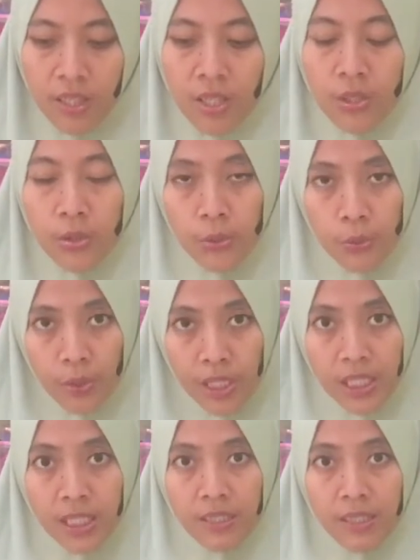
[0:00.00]
doing the
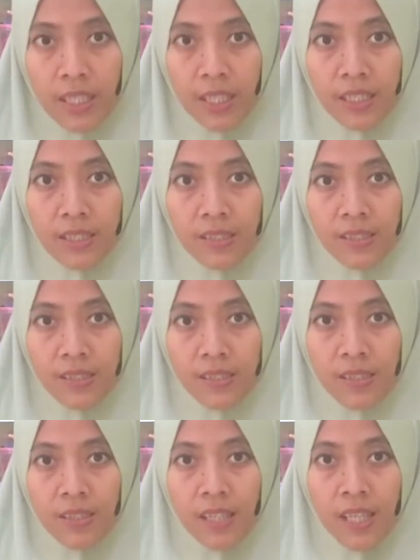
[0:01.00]
task,
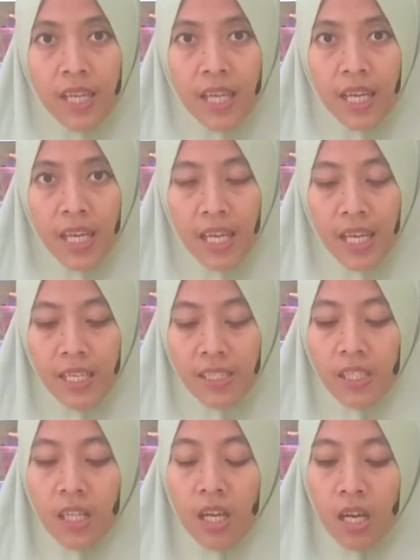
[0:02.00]
and
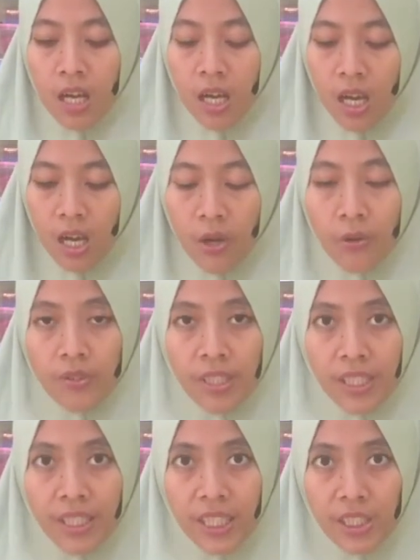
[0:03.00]
how they
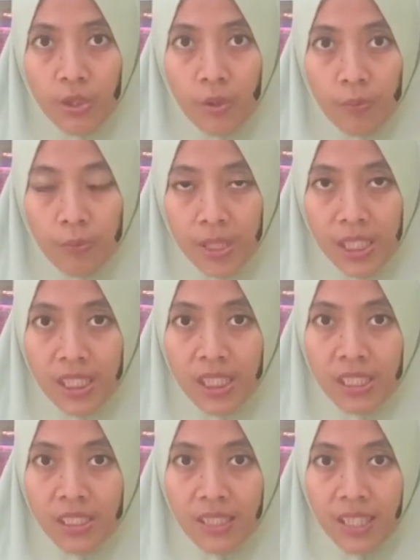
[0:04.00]
can complete the
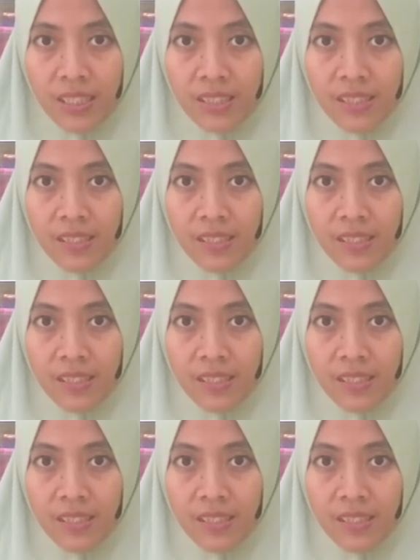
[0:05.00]
task.